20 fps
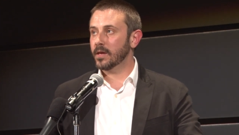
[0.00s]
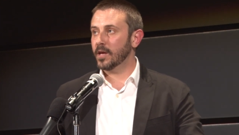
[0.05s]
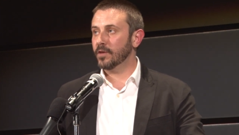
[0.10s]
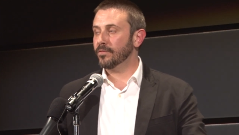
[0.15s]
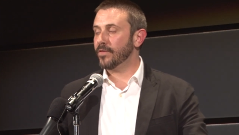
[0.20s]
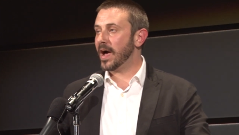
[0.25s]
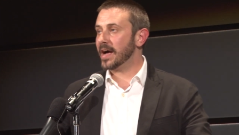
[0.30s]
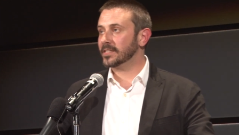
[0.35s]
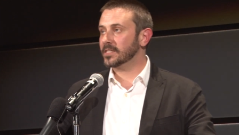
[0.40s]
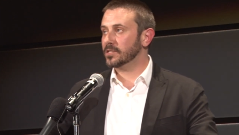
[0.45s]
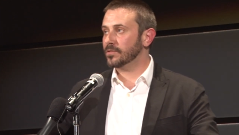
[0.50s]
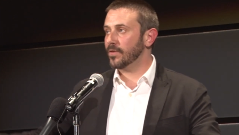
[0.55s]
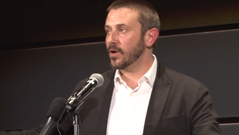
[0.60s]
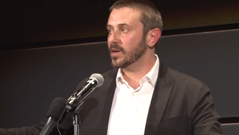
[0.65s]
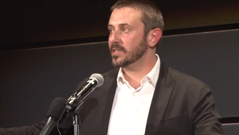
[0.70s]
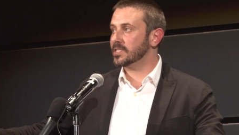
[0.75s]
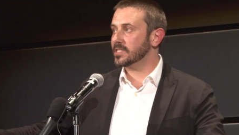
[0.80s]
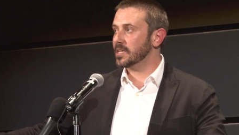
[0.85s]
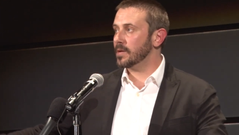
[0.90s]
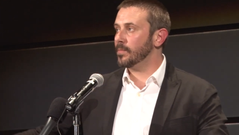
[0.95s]
In fact, it's
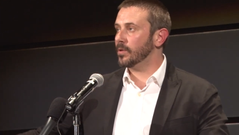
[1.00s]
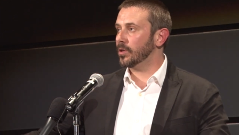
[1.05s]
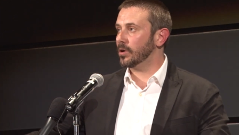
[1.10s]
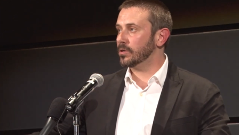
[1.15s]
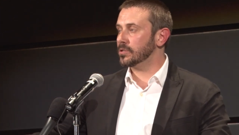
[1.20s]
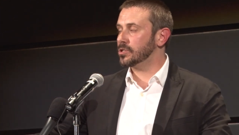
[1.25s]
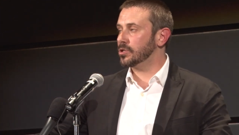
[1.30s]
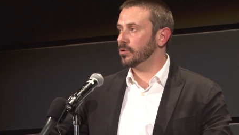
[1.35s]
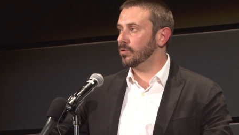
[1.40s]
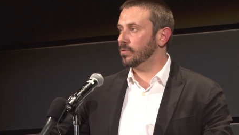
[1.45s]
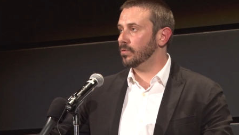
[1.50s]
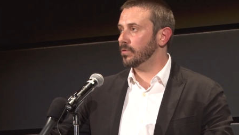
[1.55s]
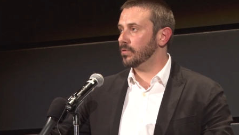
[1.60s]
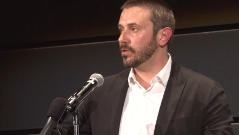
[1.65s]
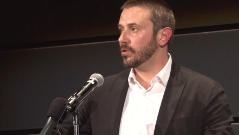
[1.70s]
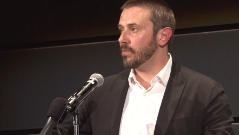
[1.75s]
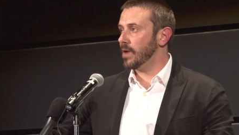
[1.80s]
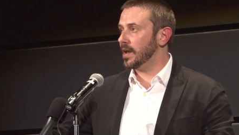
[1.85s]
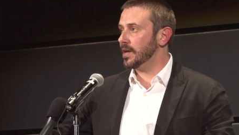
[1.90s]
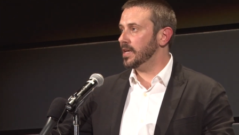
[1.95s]
very similar to
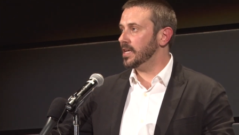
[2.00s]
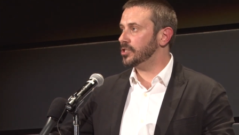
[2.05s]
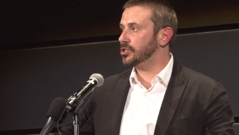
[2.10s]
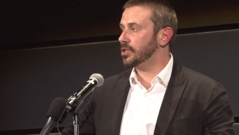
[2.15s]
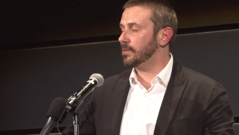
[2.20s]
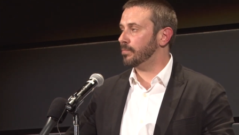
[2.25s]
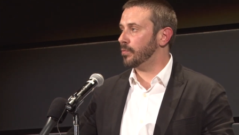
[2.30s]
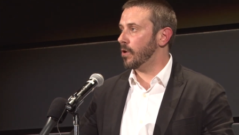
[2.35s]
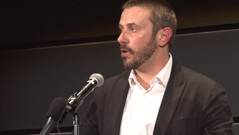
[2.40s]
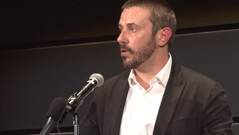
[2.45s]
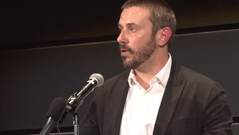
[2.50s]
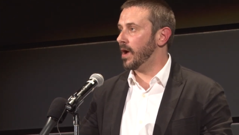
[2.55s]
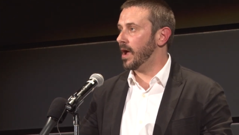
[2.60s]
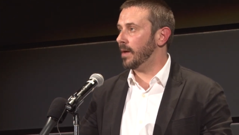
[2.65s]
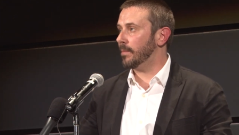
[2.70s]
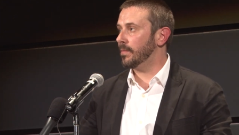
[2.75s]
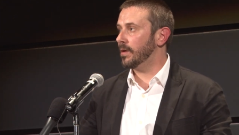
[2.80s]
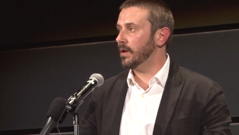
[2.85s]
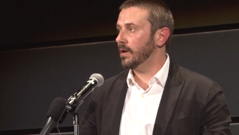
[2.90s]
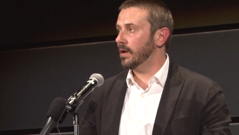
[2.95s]
the rendition
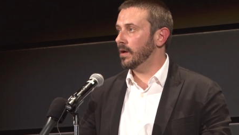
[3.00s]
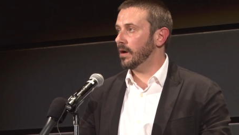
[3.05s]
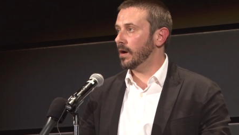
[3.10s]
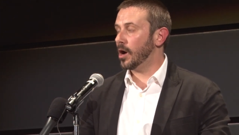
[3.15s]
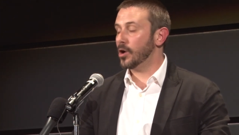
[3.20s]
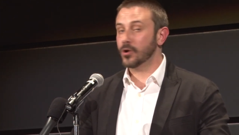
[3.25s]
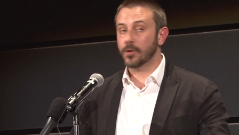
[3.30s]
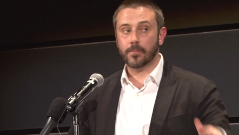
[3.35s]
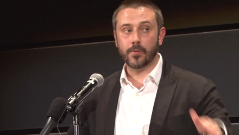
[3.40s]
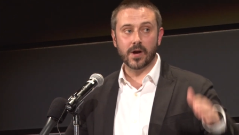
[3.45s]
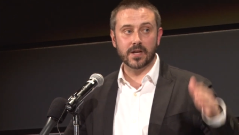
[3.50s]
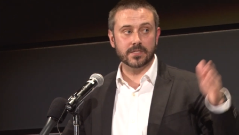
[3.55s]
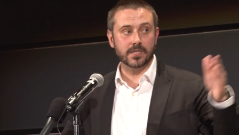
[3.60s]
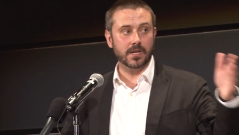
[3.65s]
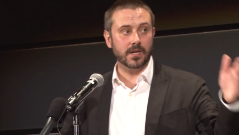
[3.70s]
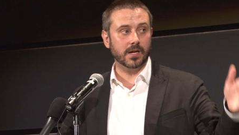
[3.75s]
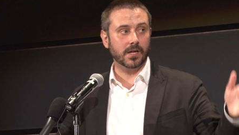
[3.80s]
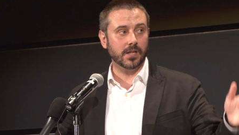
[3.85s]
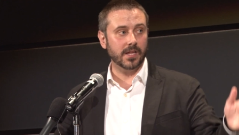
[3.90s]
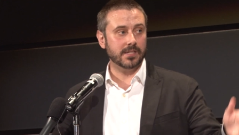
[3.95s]
program under
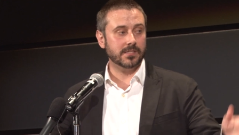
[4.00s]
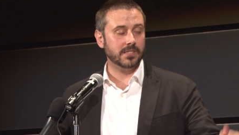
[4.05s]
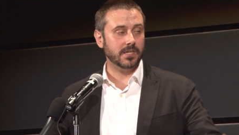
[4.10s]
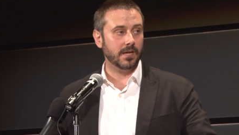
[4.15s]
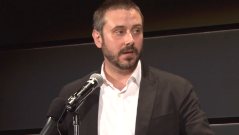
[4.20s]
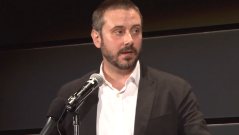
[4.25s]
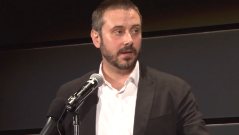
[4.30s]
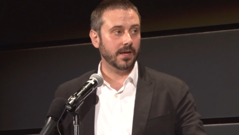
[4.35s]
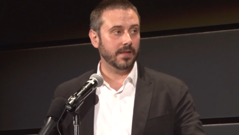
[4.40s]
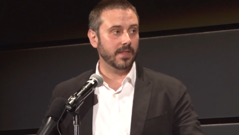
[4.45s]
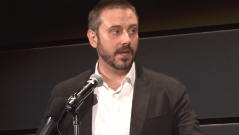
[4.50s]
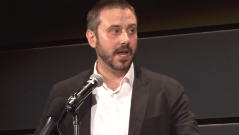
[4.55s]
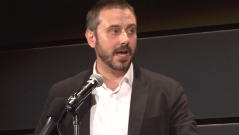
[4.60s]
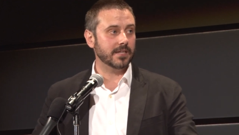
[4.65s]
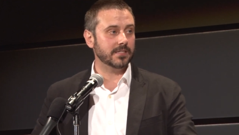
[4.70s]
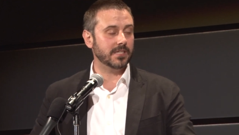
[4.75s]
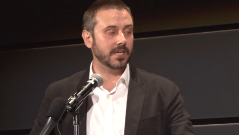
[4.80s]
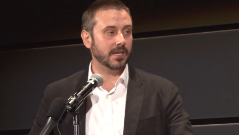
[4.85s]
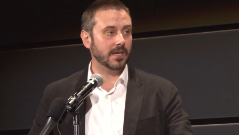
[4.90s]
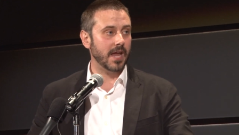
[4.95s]
President Clinton in the
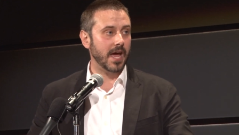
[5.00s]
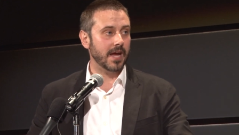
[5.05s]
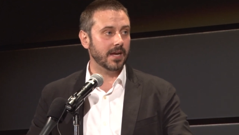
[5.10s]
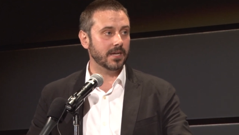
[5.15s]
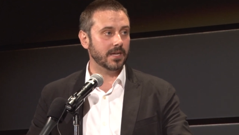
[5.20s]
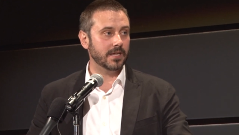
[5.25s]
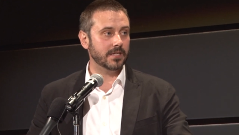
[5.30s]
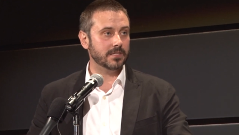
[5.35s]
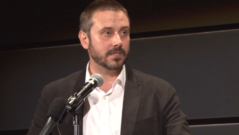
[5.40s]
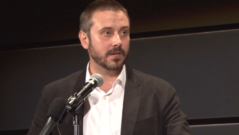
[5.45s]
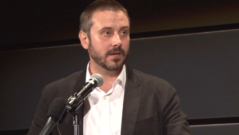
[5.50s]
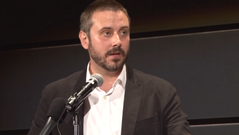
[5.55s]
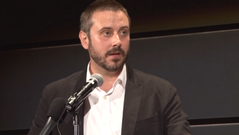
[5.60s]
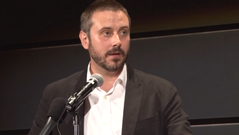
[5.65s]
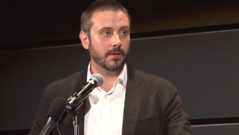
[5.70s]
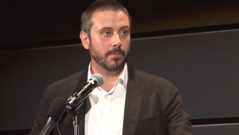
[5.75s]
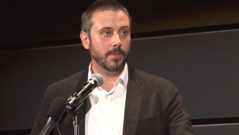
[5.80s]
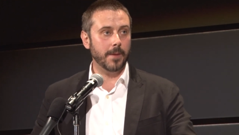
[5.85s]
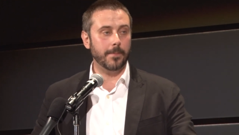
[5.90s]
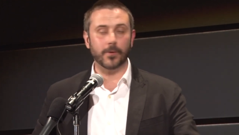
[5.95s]
1990s.
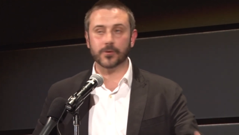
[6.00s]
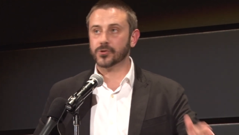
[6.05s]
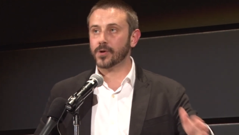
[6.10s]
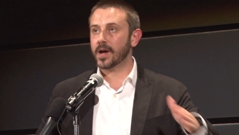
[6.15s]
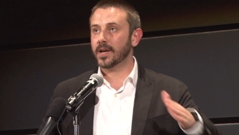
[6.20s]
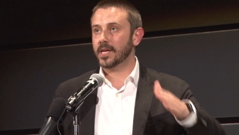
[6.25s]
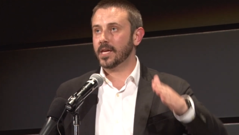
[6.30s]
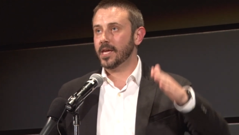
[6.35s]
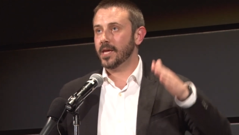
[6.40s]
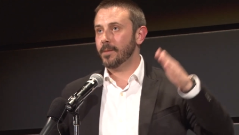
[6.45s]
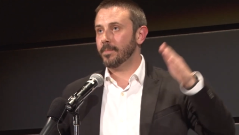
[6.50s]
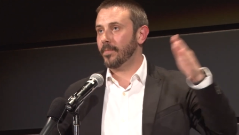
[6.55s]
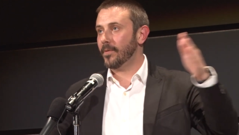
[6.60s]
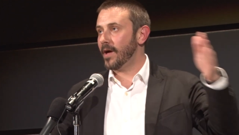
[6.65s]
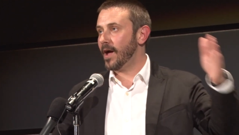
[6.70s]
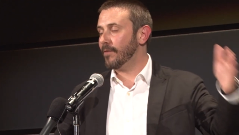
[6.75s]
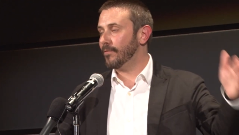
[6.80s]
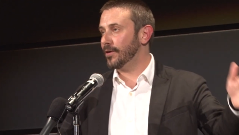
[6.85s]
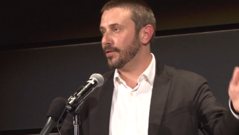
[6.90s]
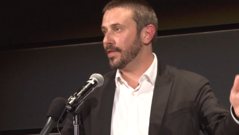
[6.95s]
People try to
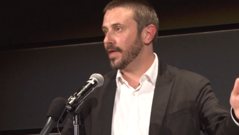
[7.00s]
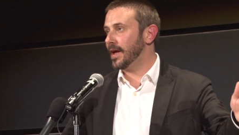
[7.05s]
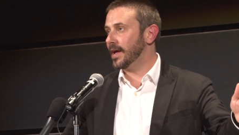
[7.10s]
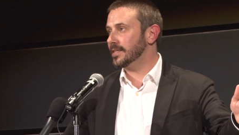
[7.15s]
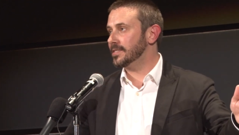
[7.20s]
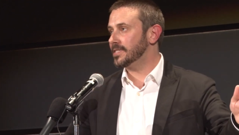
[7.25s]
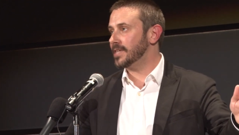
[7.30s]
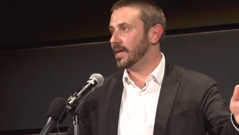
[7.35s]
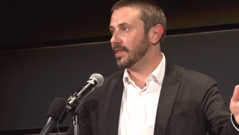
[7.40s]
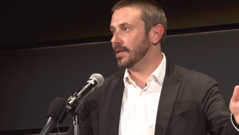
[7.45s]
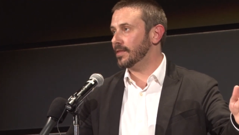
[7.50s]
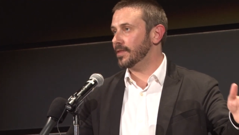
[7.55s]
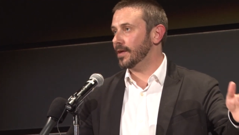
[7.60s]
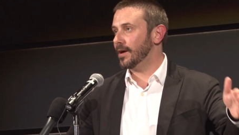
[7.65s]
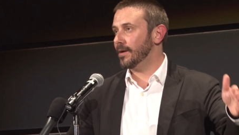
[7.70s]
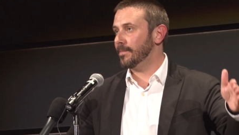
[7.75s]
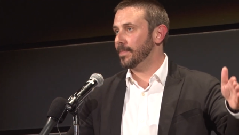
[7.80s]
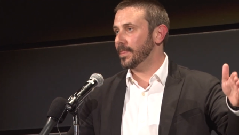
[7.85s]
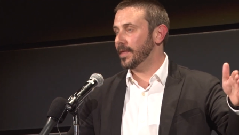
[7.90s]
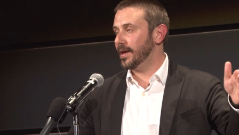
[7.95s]
heap everything and say that
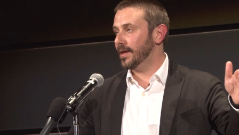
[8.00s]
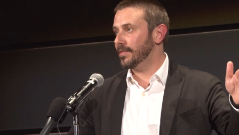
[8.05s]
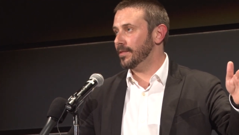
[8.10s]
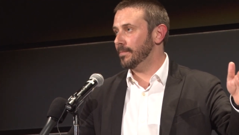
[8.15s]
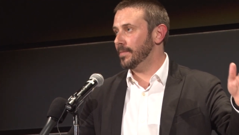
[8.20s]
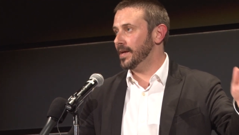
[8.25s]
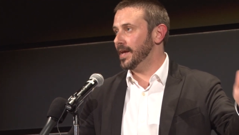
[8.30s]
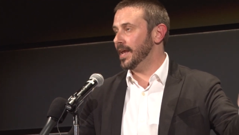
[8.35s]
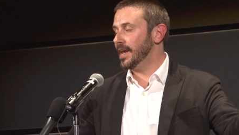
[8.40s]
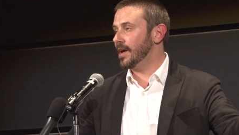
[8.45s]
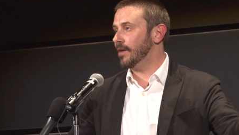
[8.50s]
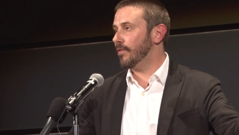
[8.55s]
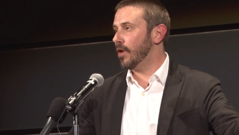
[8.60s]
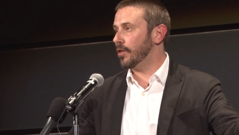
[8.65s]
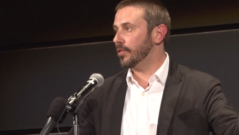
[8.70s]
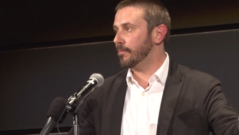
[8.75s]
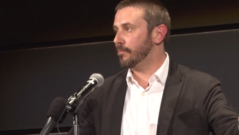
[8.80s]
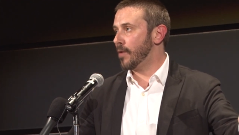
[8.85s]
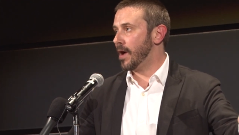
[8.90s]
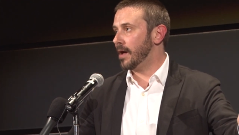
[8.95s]
the, the, the beginning of
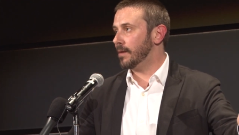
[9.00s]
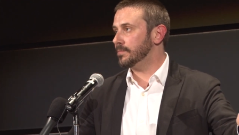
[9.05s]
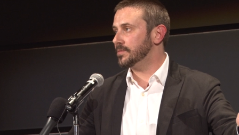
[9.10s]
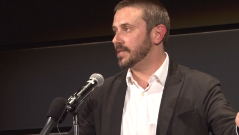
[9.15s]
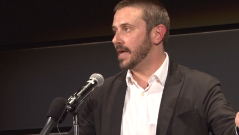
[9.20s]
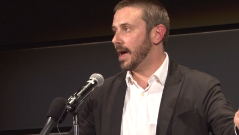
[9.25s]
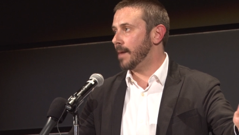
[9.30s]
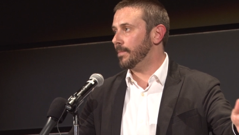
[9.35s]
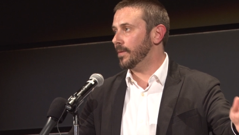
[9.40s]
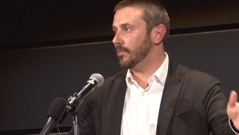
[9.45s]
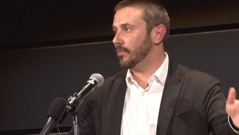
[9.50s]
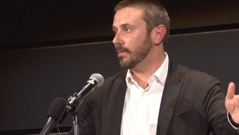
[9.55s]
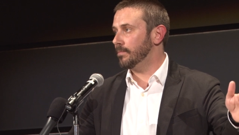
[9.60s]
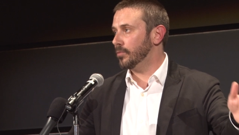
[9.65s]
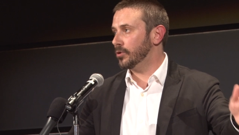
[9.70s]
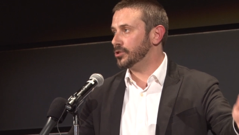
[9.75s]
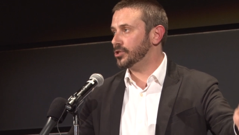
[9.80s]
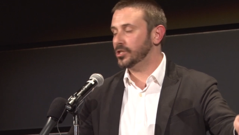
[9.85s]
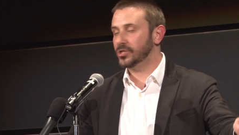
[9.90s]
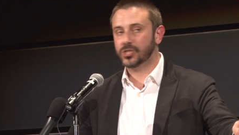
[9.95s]
all the problems happened when
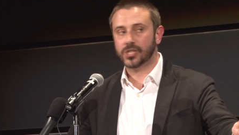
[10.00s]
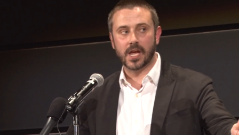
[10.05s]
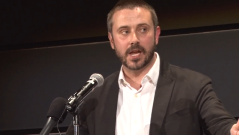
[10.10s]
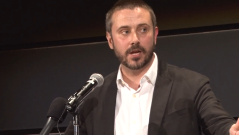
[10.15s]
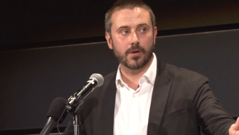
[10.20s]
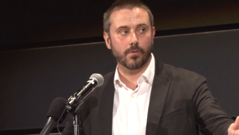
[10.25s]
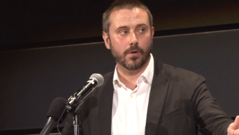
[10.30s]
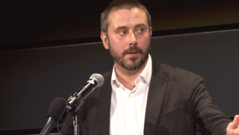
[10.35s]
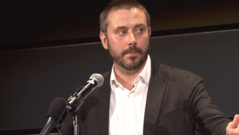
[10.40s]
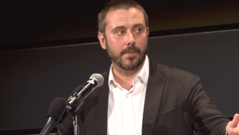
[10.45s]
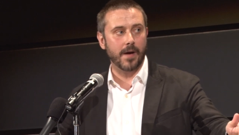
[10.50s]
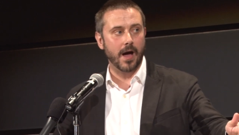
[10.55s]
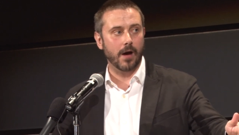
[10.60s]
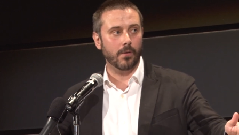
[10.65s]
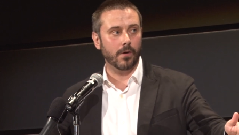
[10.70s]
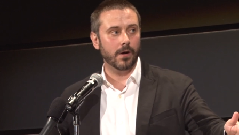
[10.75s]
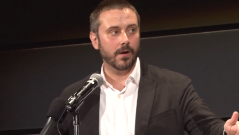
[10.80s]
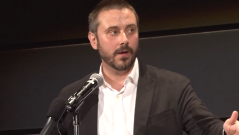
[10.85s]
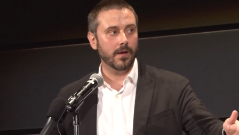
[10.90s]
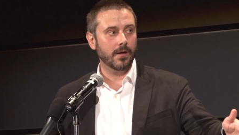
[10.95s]
Bush and Cheney were in
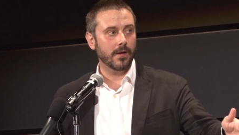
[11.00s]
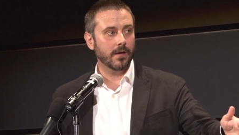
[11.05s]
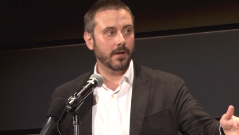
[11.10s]
power.